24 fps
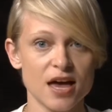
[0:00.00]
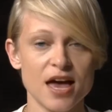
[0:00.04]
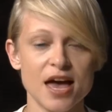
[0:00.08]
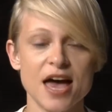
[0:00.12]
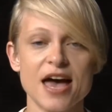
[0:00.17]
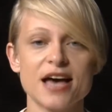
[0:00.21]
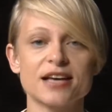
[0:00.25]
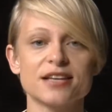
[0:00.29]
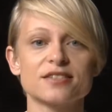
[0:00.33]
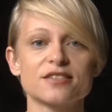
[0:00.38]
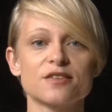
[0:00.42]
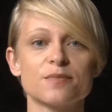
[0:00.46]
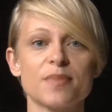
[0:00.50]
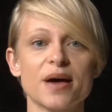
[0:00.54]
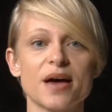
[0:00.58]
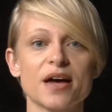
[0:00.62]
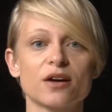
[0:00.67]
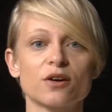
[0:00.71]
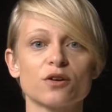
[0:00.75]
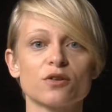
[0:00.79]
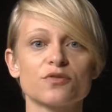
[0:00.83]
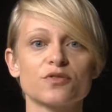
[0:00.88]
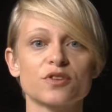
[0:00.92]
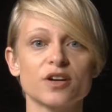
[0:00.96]
as the
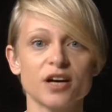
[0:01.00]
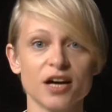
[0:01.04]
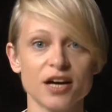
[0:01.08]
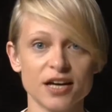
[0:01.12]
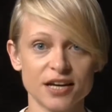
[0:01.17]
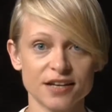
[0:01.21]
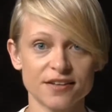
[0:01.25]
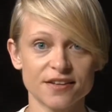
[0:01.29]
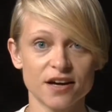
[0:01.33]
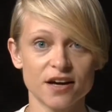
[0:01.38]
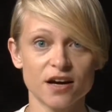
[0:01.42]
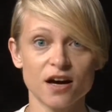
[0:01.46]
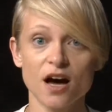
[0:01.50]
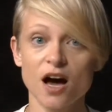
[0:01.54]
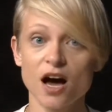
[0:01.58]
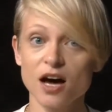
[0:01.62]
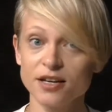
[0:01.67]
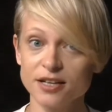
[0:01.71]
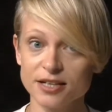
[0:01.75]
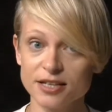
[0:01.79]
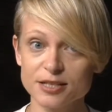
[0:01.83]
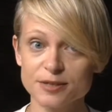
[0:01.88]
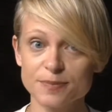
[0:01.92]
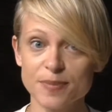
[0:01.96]
Bank of Canada
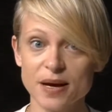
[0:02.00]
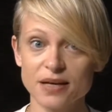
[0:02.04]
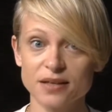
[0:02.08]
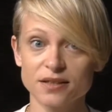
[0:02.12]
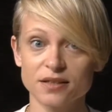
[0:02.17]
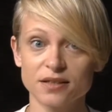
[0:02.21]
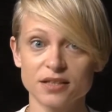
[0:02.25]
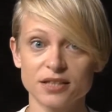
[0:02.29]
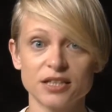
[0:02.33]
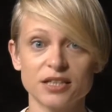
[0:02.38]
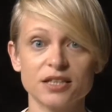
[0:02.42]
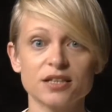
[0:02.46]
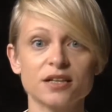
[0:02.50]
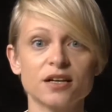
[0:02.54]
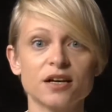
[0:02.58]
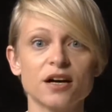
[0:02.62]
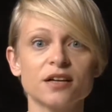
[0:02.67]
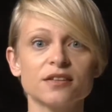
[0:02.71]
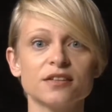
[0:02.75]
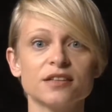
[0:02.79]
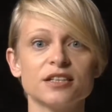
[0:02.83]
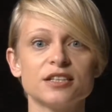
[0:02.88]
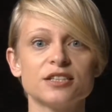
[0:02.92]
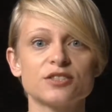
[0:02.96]
unexpectedly
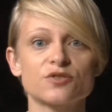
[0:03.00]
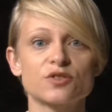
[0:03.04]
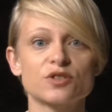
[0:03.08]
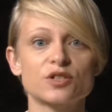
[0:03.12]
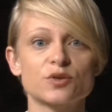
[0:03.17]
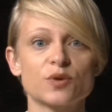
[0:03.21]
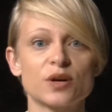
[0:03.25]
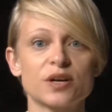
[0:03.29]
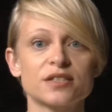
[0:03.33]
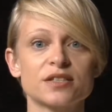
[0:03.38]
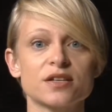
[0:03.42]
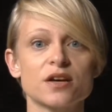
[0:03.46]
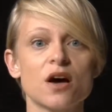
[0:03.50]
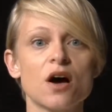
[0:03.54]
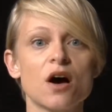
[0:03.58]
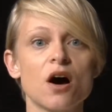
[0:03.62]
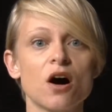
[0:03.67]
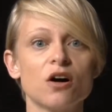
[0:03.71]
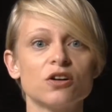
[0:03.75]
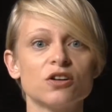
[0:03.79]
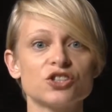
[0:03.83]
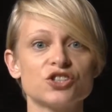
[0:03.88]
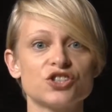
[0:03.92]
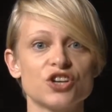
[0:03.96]
cut interest rates
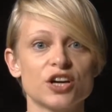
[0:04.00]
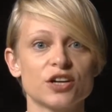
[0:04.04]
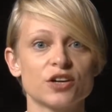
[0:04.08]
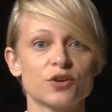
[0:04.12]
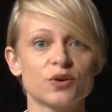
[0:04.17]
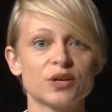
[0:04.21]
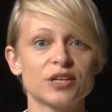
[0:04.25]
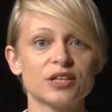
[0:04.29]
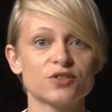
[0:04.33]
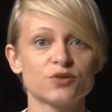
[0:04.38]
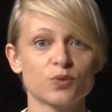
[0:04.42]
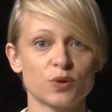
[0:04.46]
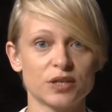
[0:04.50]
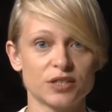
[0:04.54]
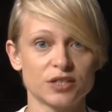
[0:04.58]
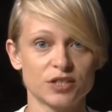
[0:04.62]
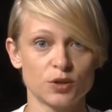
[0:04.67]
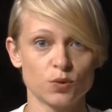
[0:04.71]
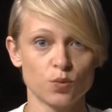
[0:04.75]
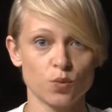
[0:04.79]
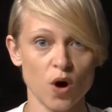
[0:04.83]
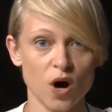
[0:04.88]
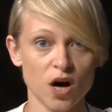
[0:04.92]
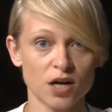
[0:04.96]
on January
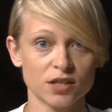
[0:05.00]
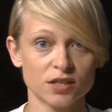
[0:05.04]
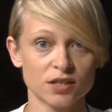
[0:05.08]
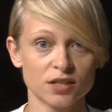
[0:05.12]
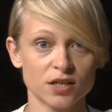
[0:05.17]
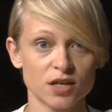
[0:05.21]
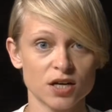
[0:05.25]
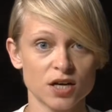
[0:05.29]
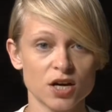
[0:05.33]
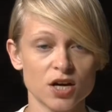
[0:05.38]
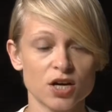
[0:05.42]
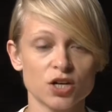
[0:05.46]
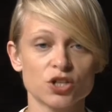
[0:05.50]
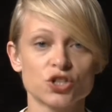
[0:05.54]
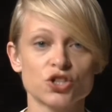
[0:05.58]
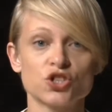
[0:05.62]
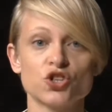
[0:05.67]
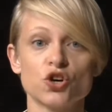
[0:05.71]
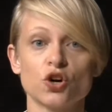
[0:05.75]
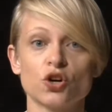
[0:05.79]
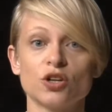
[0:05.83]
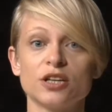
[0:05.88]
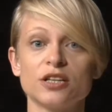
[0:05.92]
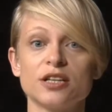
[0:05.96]
21,
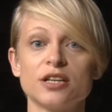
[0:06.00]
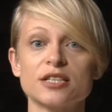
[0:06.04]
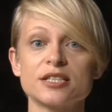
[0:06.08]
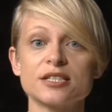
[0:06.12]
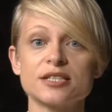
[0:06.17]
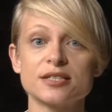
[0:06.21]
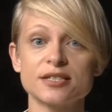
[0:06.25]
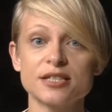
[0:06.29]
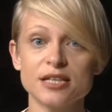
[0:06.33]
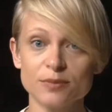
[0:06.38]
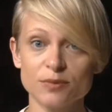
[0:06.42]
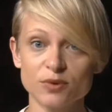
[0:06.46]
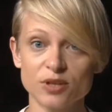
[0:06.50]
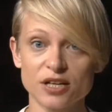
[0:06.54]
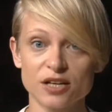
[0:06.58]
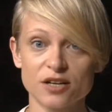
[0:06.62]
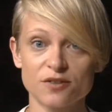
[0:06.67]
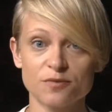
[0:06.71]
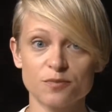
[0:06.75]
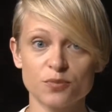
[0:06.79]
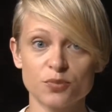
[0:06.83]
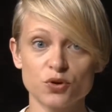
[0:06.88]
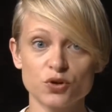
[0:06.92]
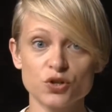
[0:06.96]
joining a
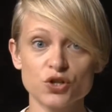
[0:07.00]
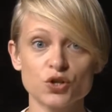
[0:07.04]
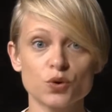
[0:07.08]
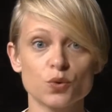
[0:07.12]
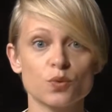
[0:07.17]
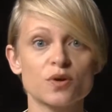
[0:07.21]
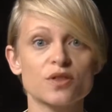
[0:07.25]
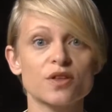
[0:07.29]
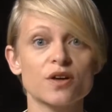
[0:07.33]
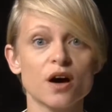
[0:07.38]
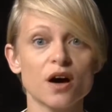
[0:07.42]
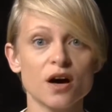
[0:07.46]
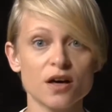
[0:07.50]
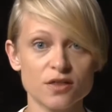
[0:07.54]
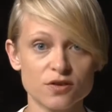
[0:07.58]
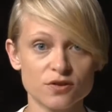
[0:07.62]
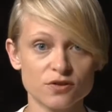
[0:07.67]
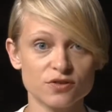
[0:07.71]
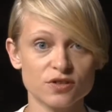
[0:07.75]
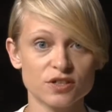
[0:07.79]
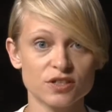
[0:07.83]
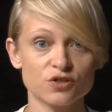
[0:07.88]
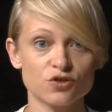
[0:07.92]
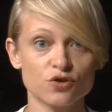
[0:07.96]
stimulative push with other
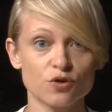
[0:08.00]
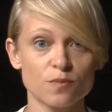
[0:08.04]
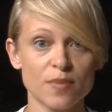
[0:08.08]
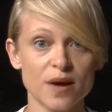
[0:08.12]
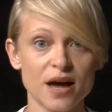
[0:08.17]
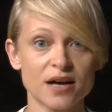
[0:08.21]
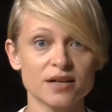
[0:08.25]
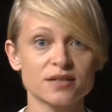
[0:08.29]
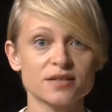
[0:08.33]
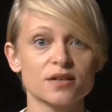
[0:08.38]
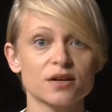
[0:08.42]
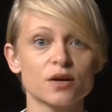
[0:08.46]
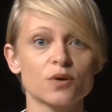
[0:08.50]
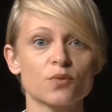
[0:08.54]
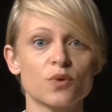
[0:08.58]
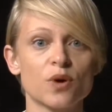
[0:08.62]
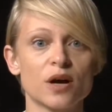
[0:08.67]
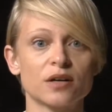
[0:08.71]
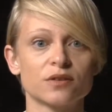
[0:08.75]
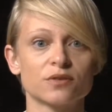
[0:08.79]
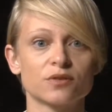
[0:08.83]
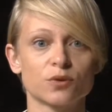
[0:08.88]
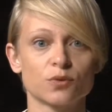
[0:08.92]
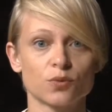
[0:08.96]
central banks
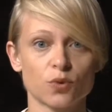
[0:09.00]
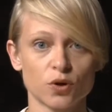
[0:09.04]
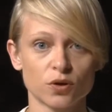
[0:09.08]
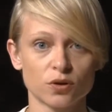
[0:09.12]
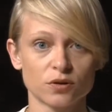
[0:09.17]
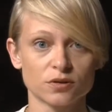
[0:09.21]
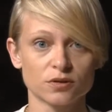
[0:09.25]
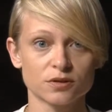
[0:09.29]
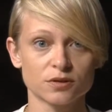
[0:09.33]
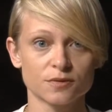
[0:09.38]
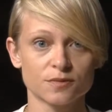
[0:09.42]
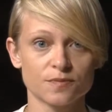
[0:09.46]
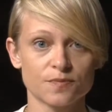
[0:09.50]
around the world.